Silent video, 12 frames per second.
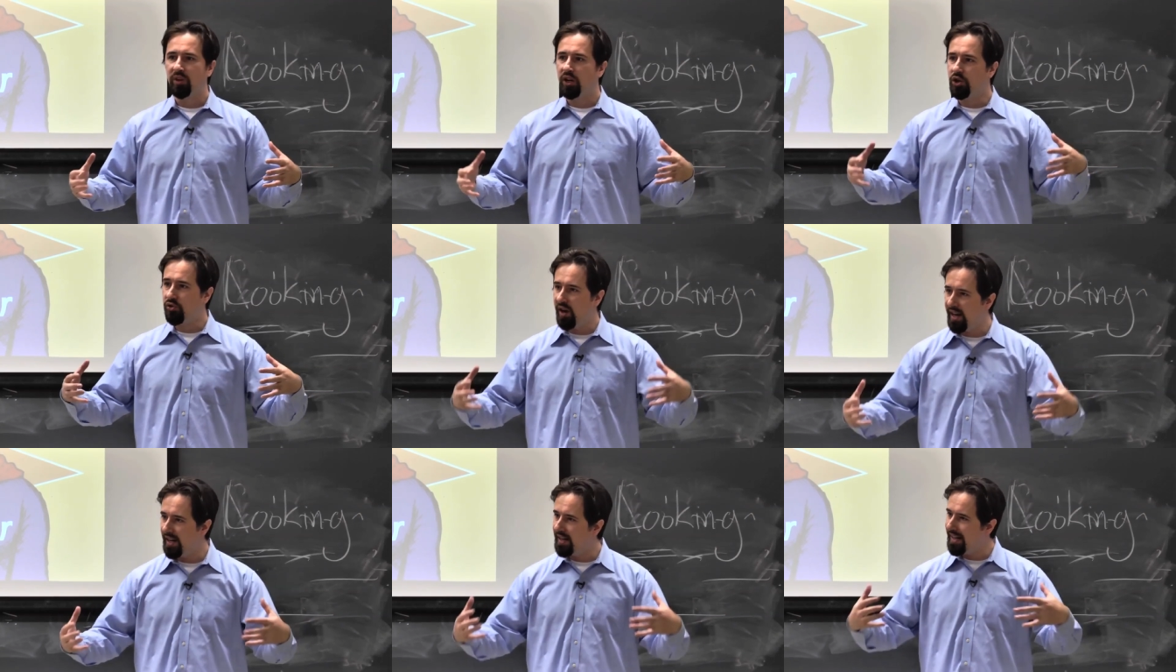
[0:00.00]

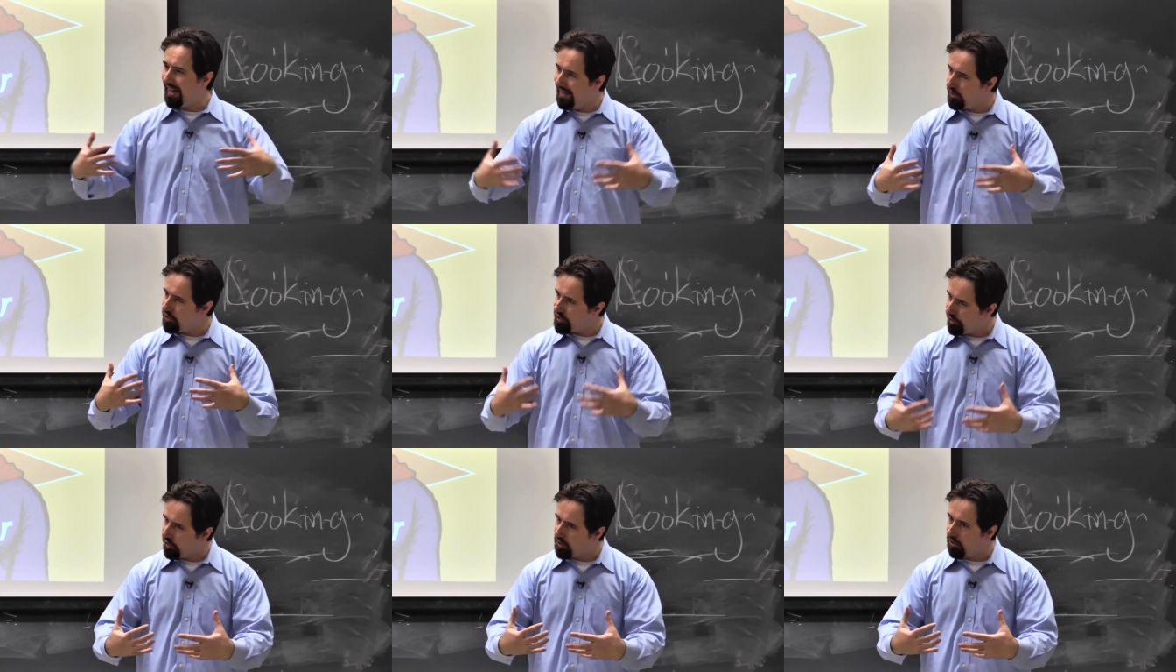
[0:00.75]
creating an inner
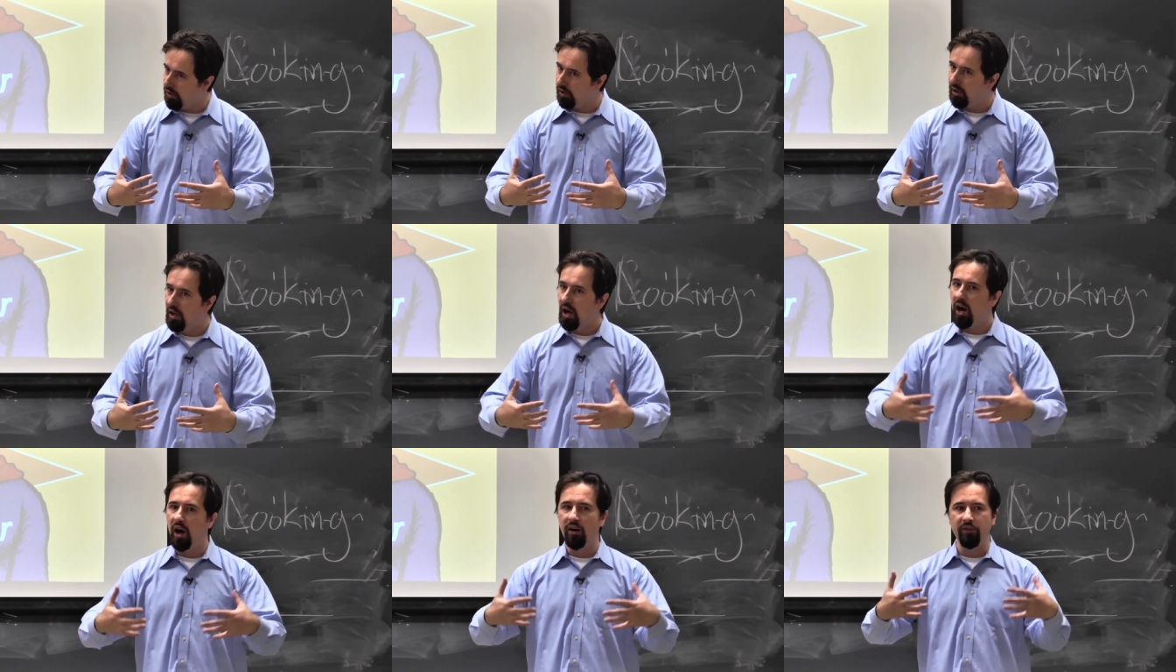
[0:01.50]
circle
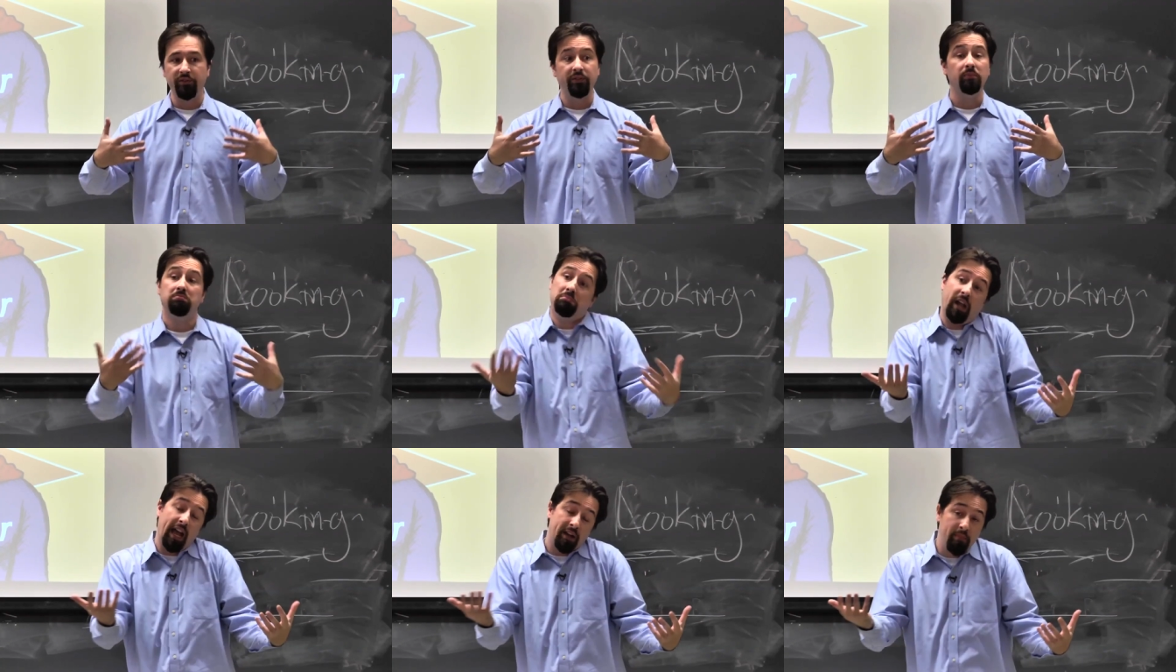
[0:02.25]
of
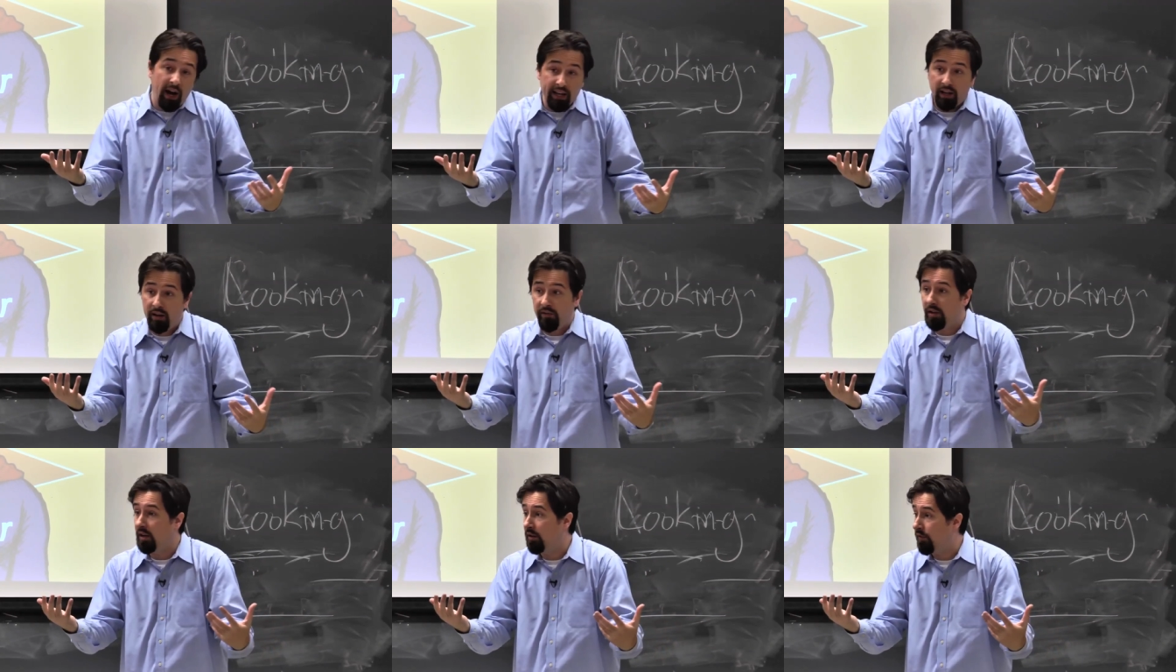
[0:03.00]
like-minded
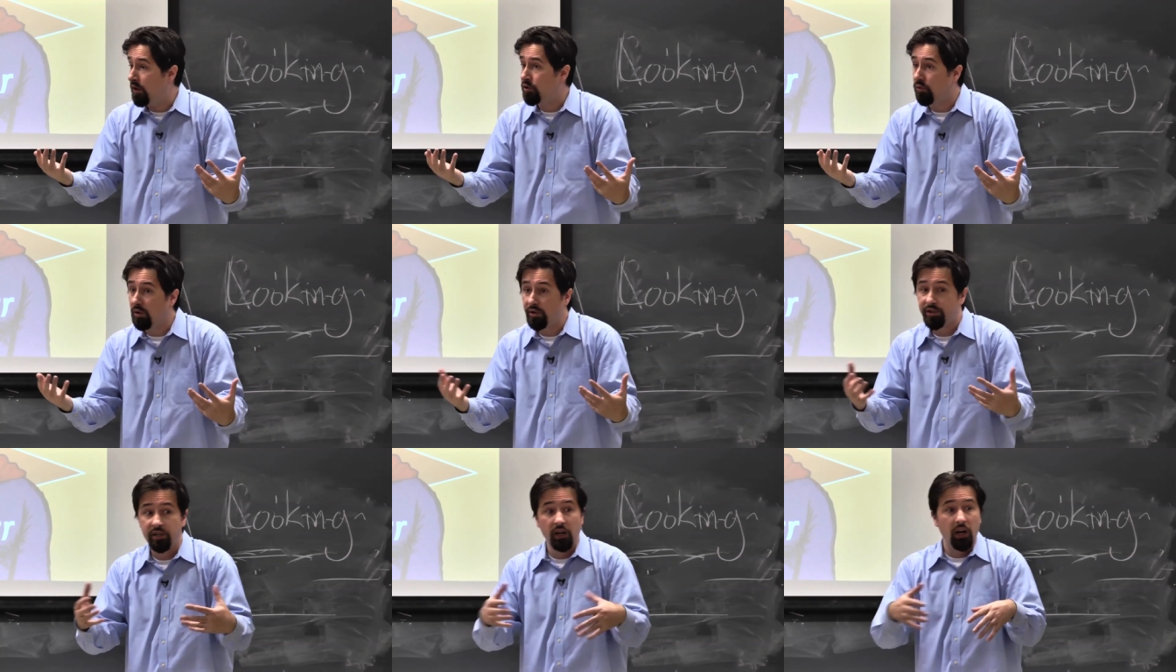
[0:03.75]

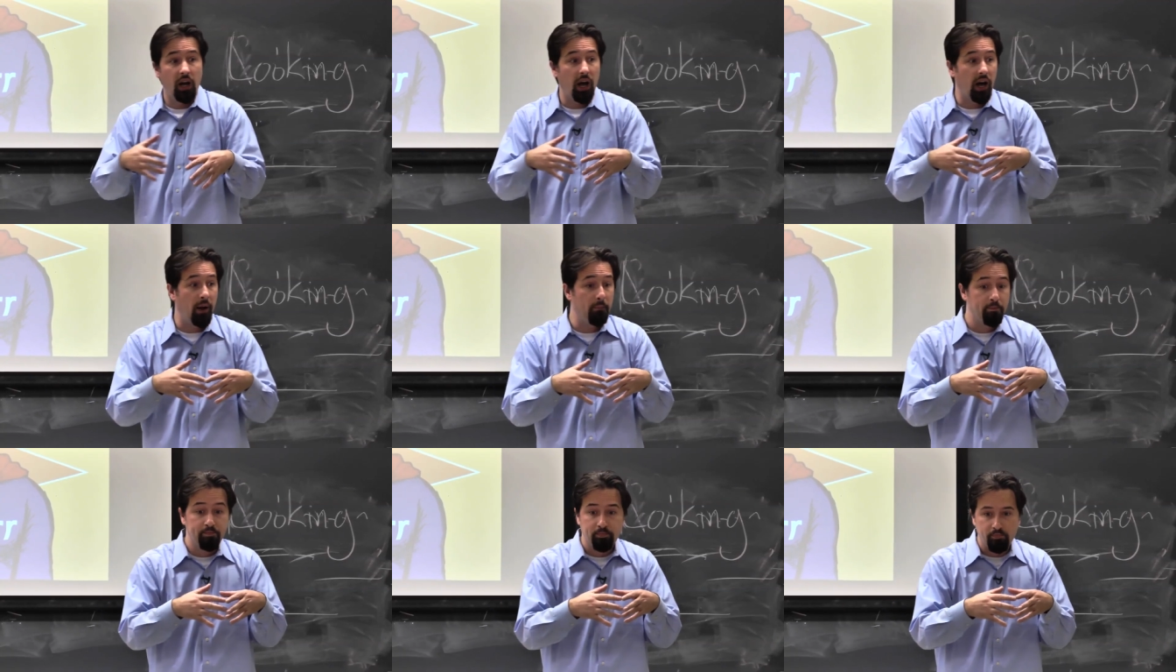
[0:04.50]
individuals
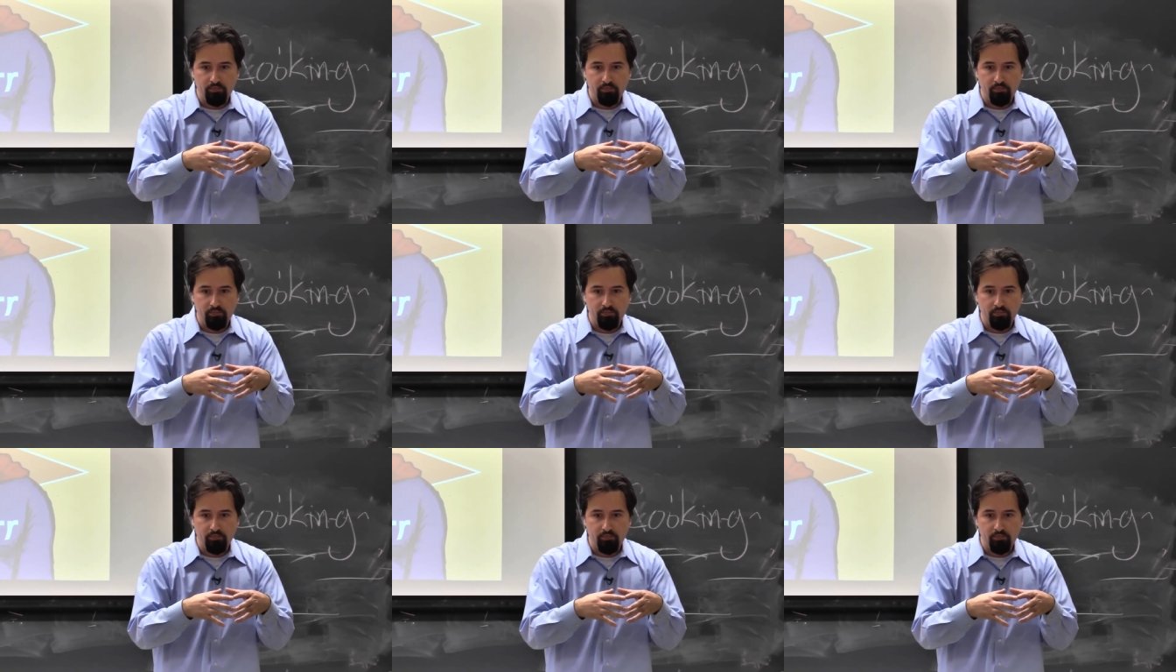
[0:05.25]
um,